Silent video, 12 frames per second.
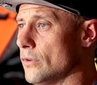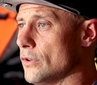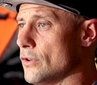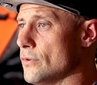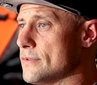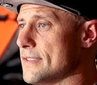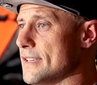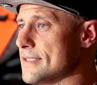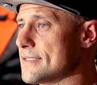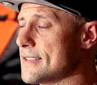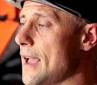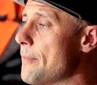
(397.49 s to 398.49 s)
use
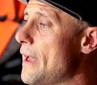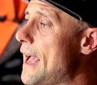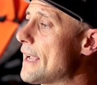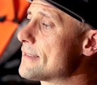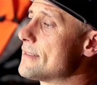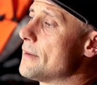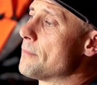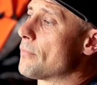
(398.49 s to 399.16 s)
these setbacks and